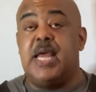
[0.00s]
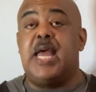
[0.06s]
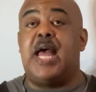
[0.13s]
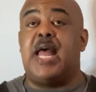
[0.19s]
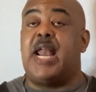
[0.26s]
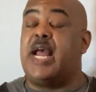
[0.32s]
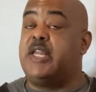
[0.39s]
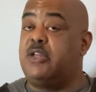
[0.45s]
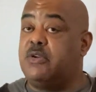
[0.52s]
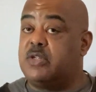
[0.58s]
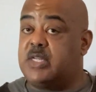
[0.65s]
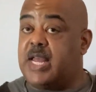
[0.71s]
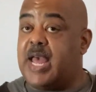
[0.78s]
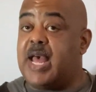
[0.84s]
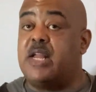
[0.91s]
And I use
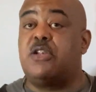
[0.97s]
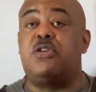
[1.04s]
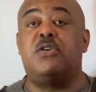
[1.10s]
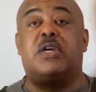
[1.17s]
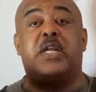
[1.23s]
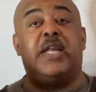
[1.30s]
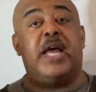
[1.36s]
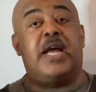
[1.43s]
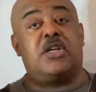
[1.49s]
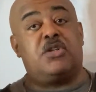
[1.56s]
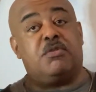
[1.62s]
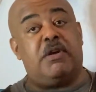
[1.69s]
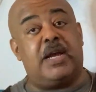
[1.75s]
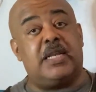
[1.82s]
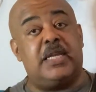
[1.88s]
that to connect
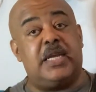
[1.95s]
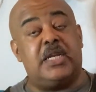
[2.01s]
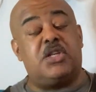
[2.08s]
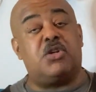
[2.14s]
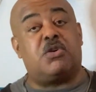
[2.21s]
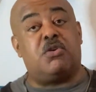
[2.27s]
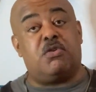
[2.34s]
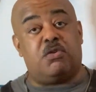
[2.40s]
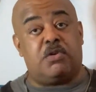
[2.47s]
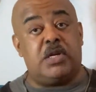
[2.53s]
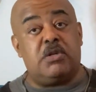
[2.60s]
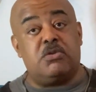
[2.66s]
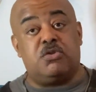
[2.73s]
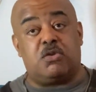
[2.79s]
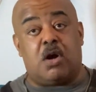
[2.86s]
directly into
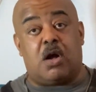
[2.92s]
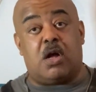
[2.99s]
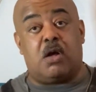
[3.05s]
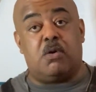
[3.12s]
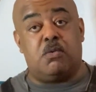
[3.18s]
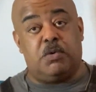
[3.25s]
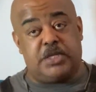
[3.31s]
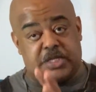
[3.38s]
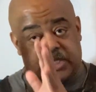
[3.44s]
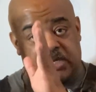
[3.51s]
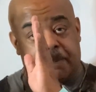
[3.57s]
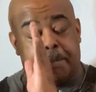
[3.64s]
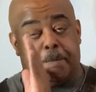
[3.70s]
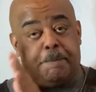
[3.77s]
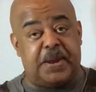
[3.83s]
CorelDraw, which is a
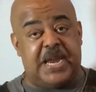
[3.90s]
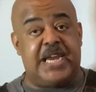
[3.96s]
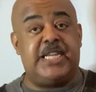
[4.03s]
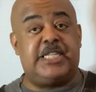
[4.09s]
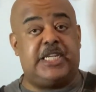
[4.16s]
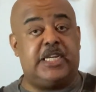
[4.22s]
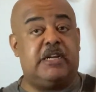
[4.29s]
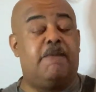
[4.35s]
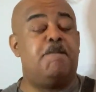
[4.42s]
basic